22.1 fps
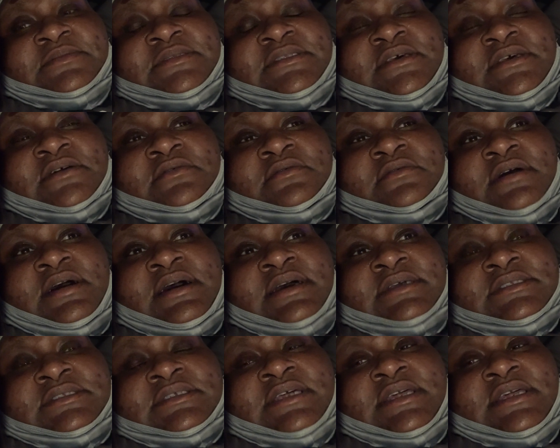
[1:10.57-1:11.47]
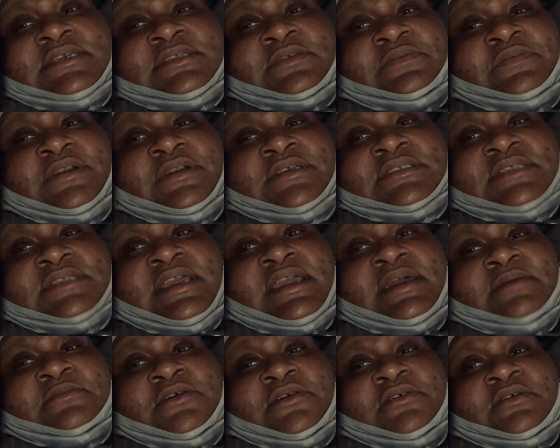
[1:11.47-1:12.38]
So today's the first day
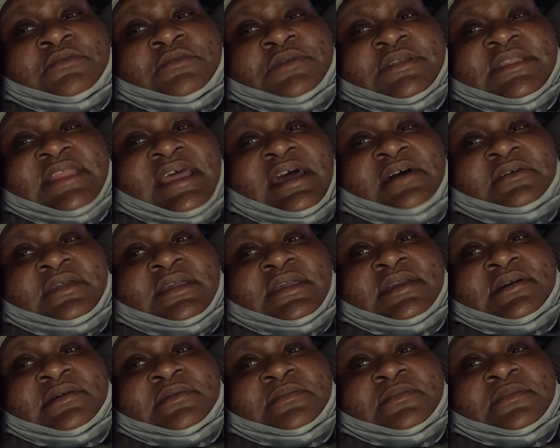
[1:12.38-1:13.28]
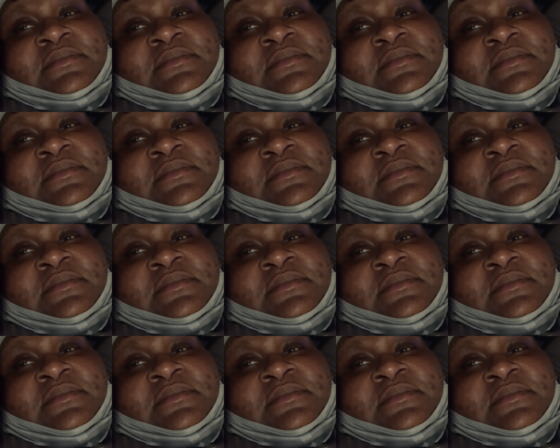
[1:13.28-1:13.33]
I'm going without him.